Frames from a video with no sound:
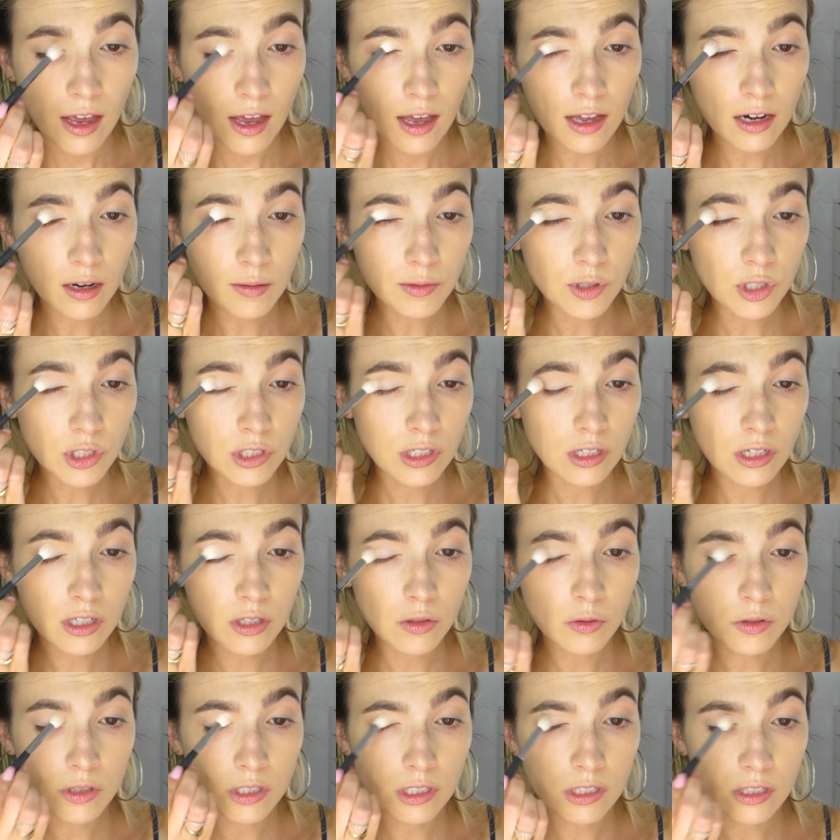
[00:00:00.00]
And I'm just going to
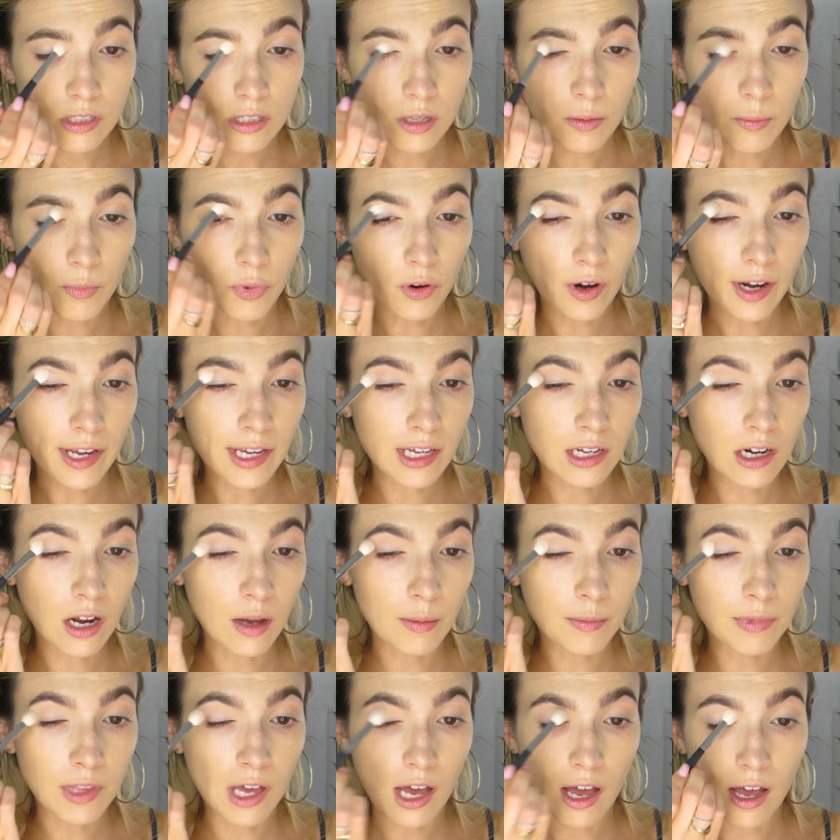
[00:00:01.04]
use this to brighten
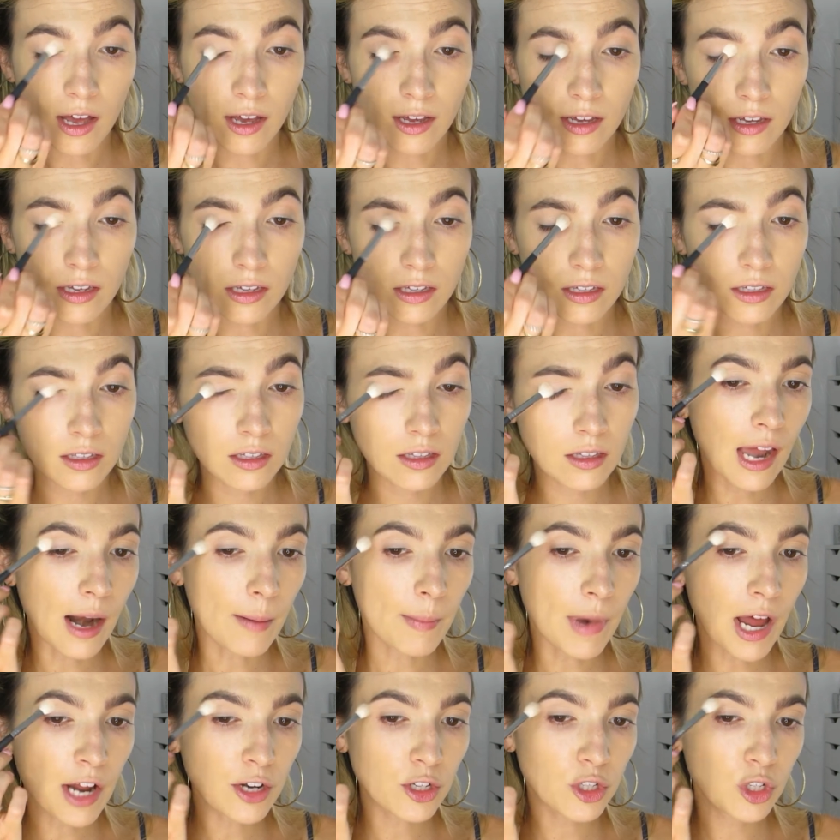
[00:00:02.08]
up the eye. And
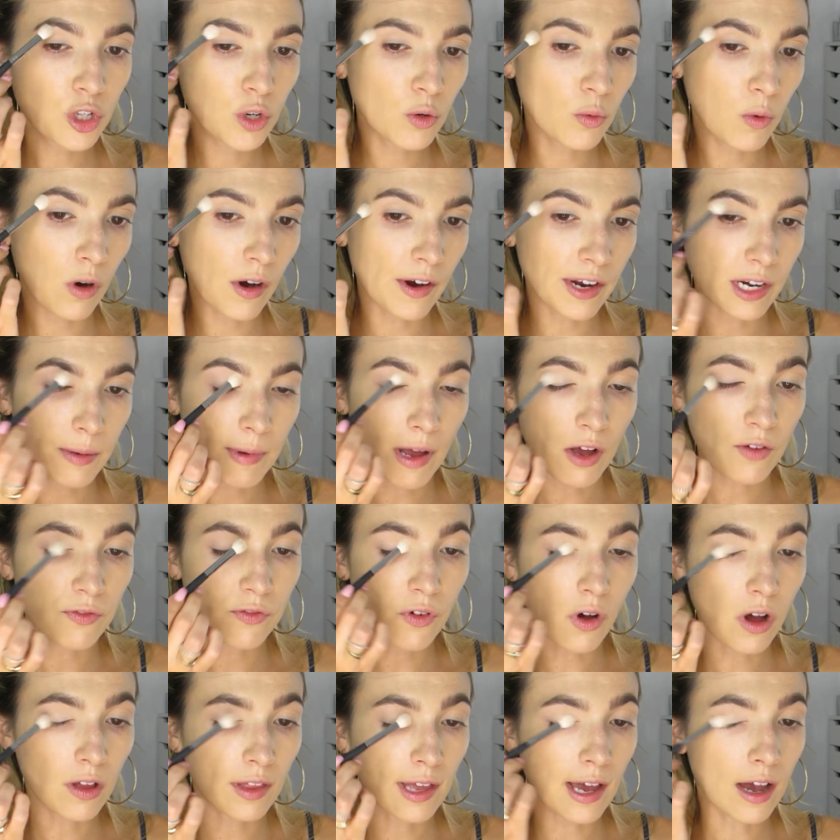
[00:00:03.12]
I'm not too worried about
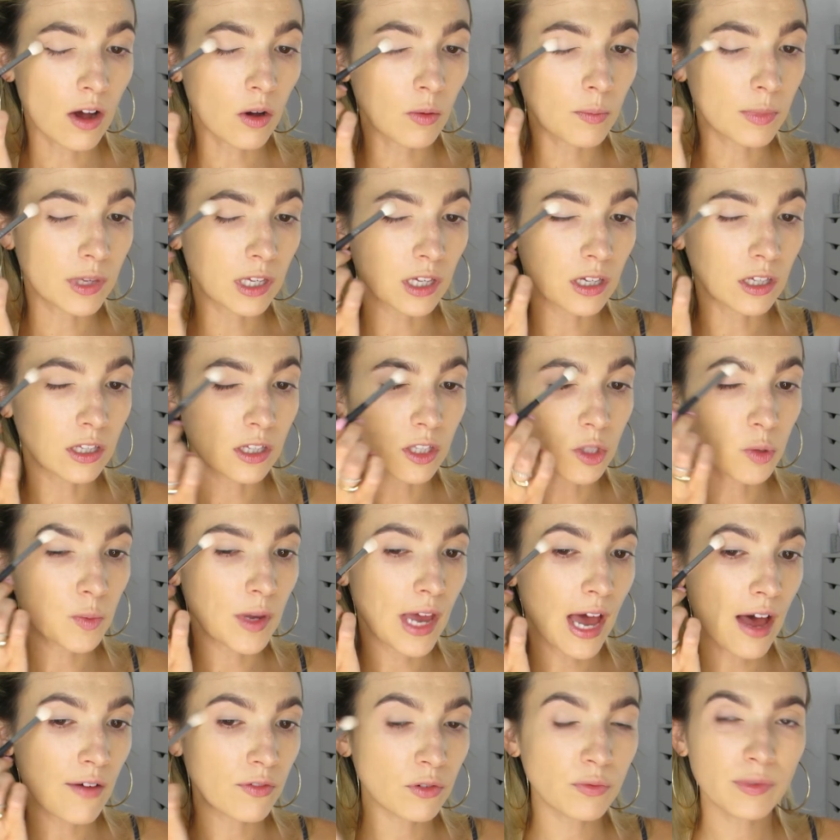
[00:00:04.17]
fallout because we
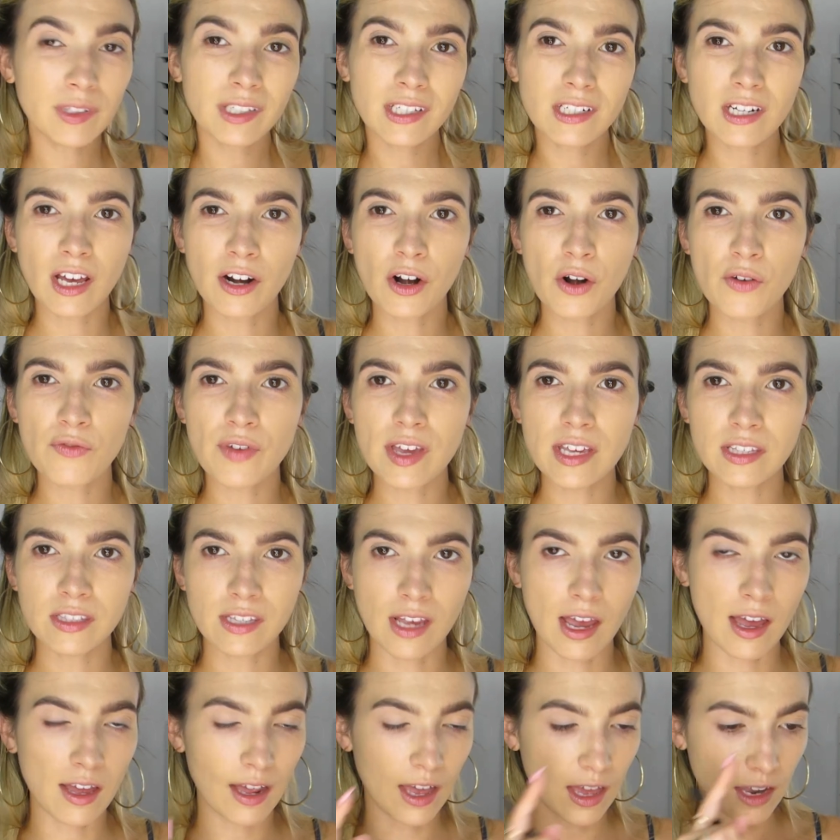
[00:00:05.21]
haven't really done our face
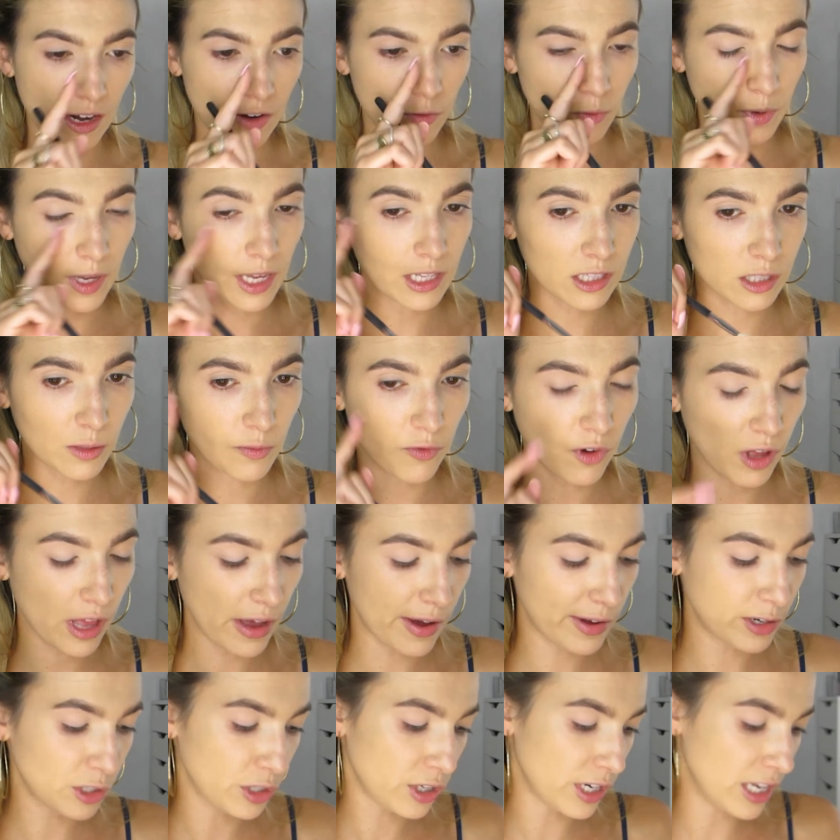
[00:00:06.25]
yet. And if we get some
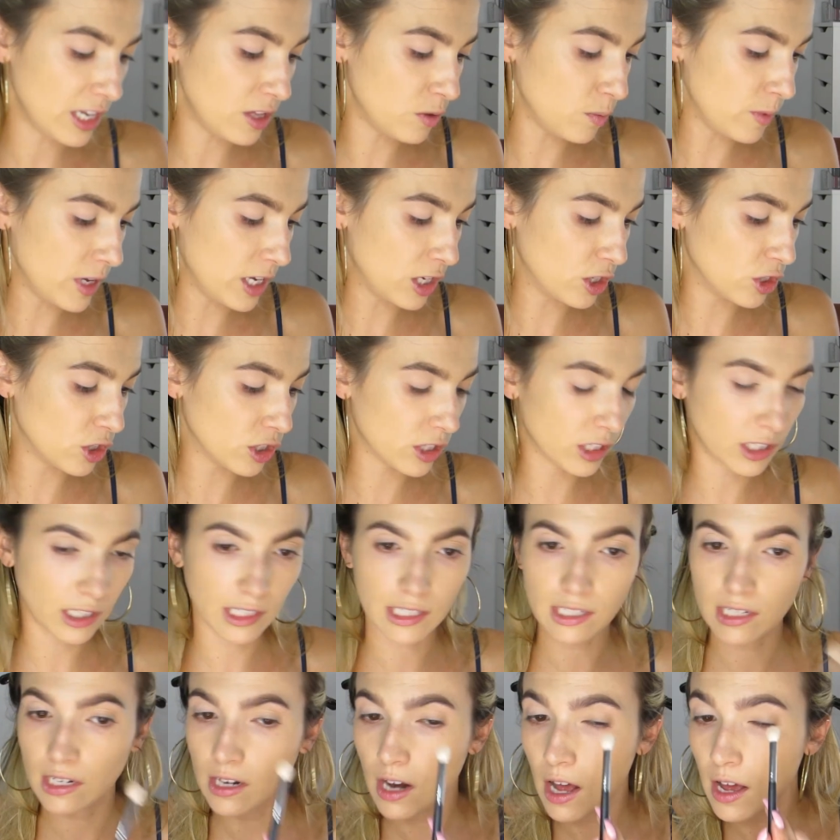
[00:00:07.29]
fallout underneath, we can just
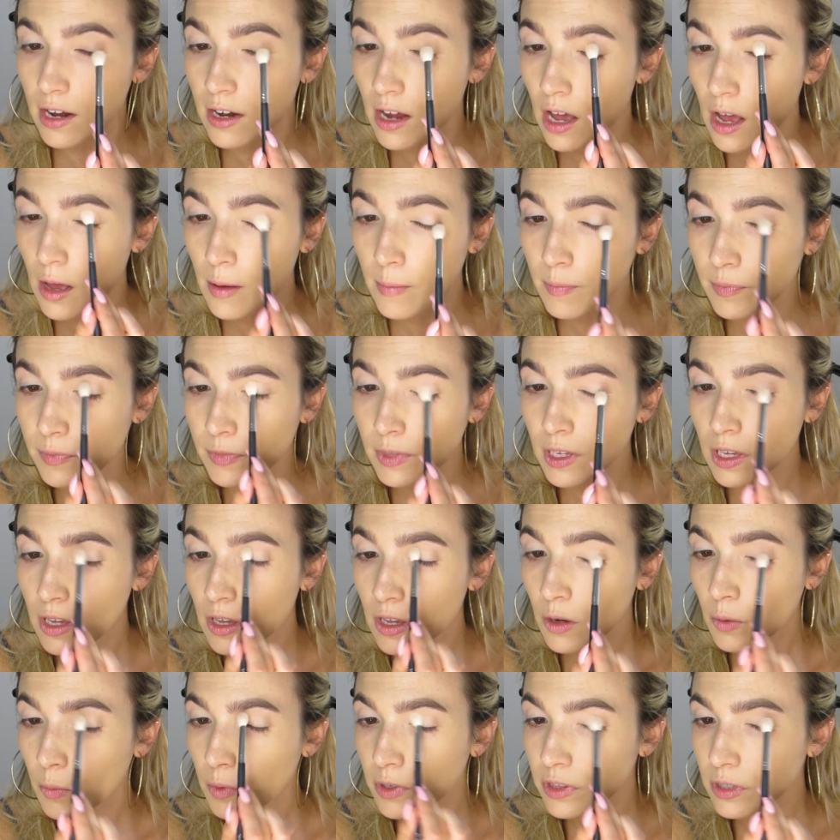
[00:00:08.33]
clean it on up
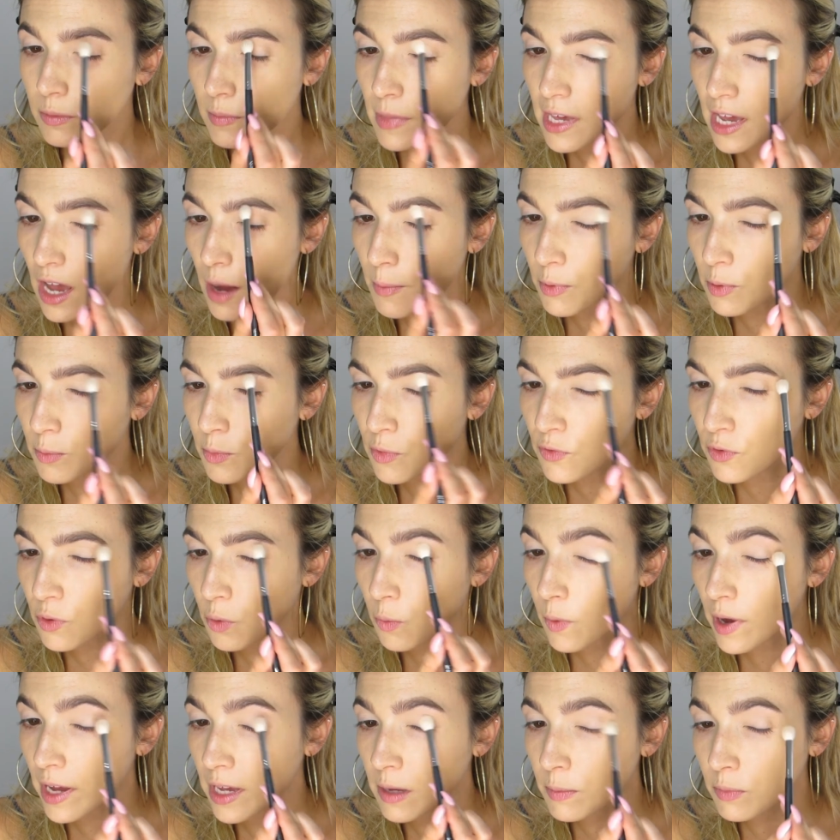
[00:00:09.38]
with a makeup remover
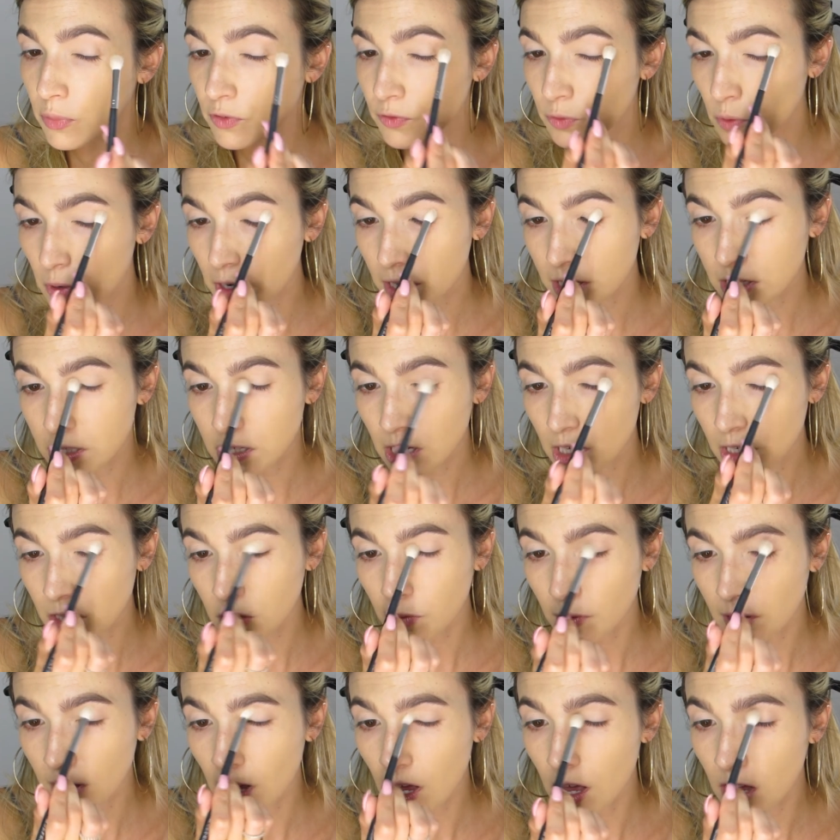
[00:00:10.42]
wipe before
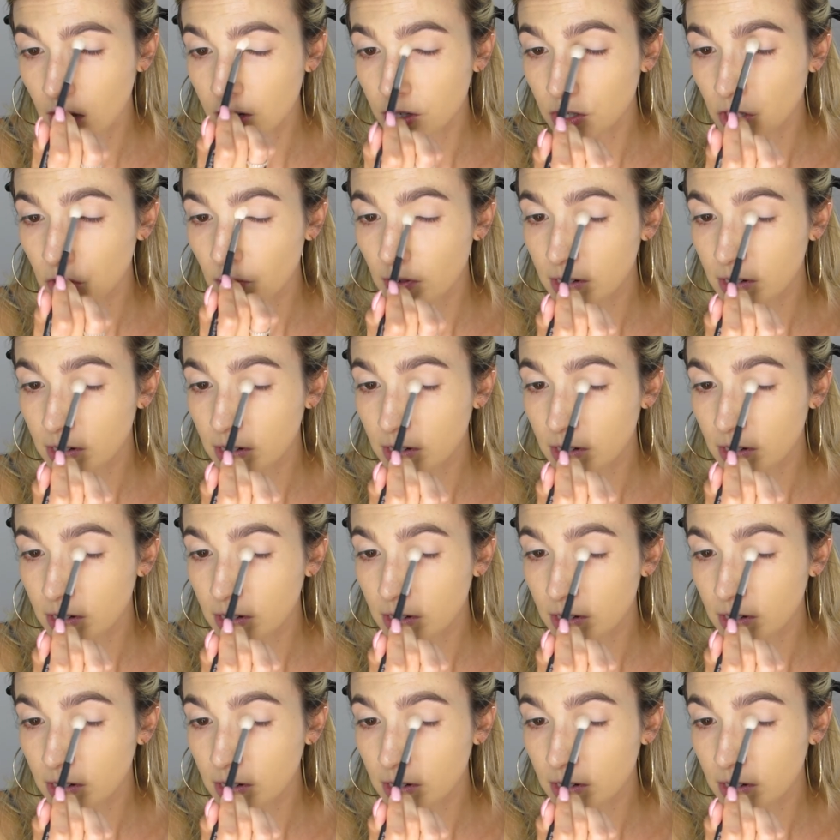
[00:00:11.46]
continuing on to the